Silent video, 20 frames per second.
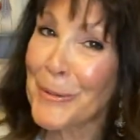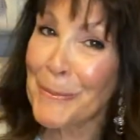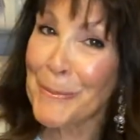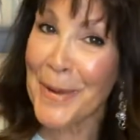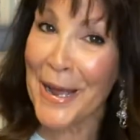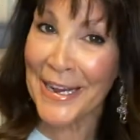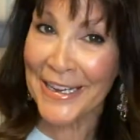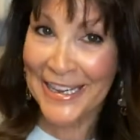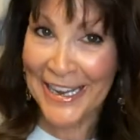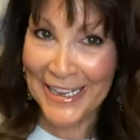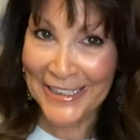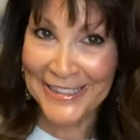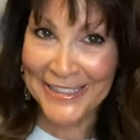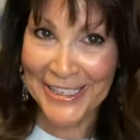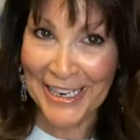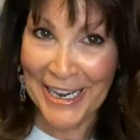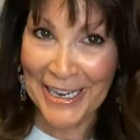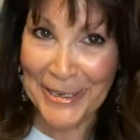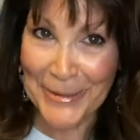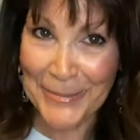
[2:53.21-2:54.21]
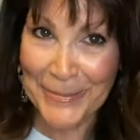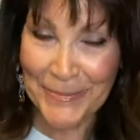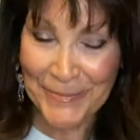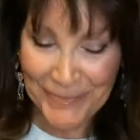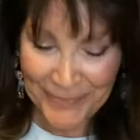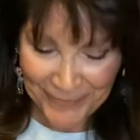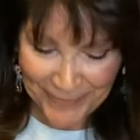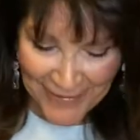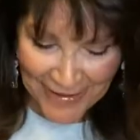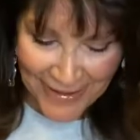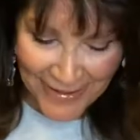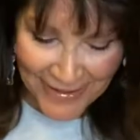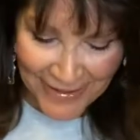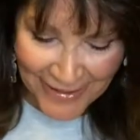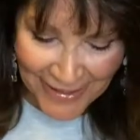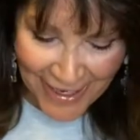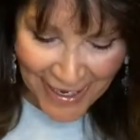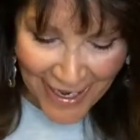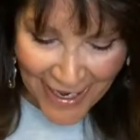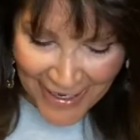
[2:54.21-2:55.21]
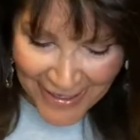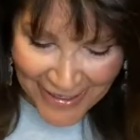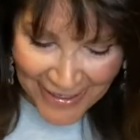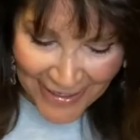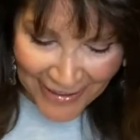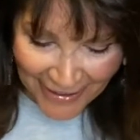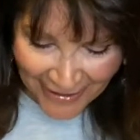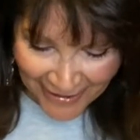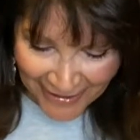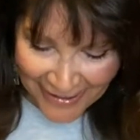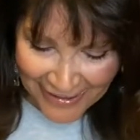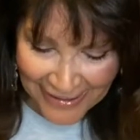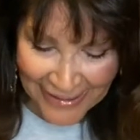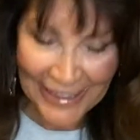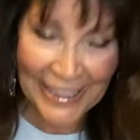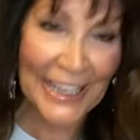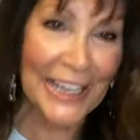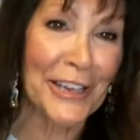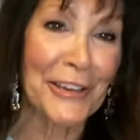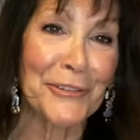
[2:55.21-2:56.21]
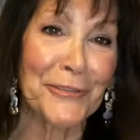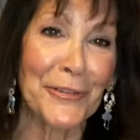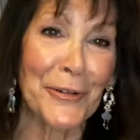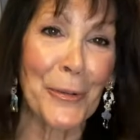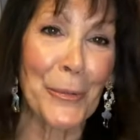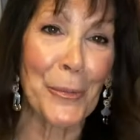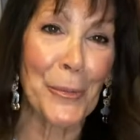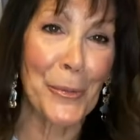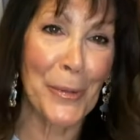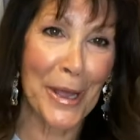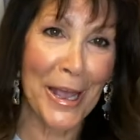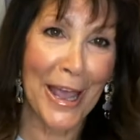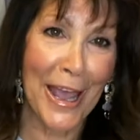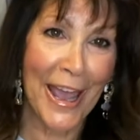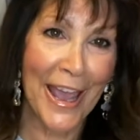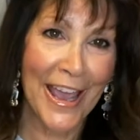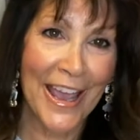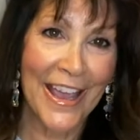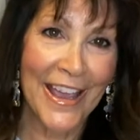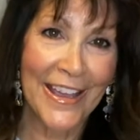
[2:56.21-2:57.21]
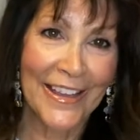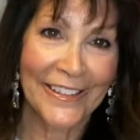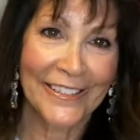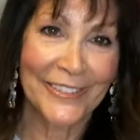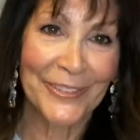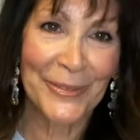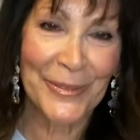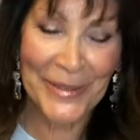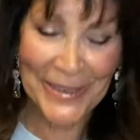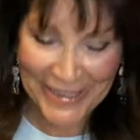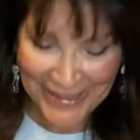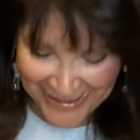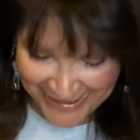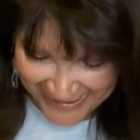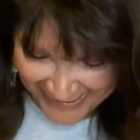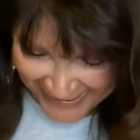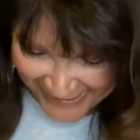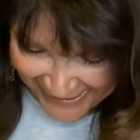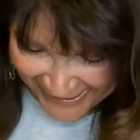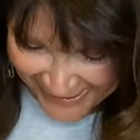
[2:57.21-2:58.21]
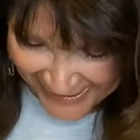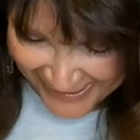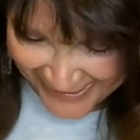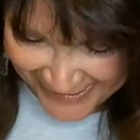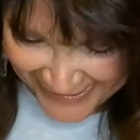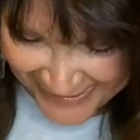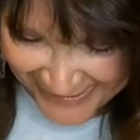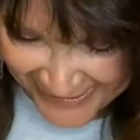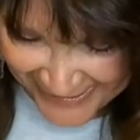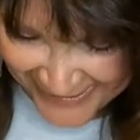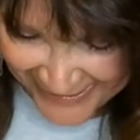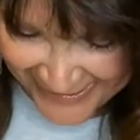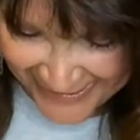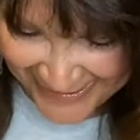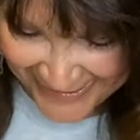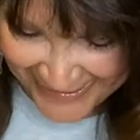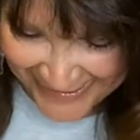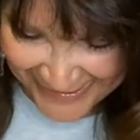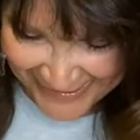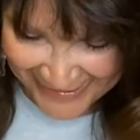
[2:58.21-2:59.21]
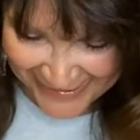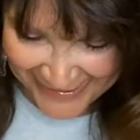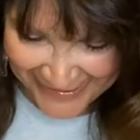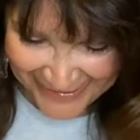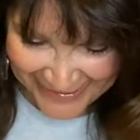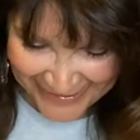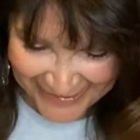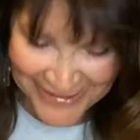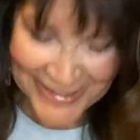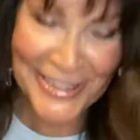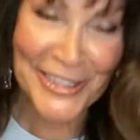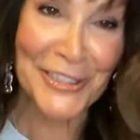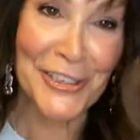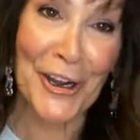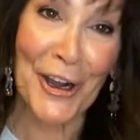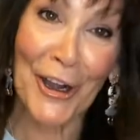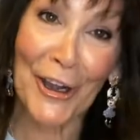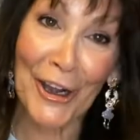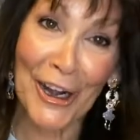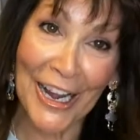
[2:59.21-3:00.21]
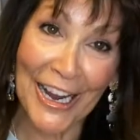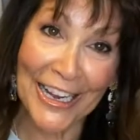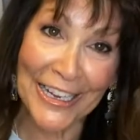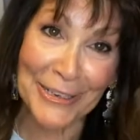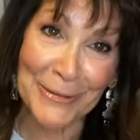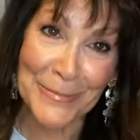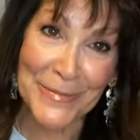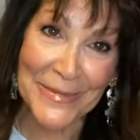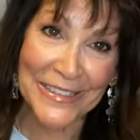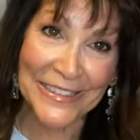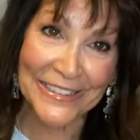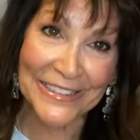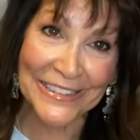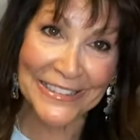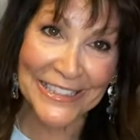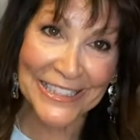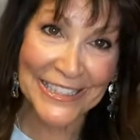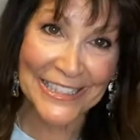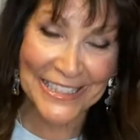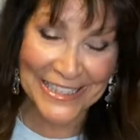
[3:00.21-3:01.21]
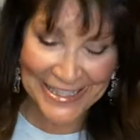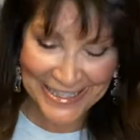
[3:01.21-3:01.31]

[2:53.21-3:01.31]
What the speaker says: my next item is kind of gonna give away what the star item is in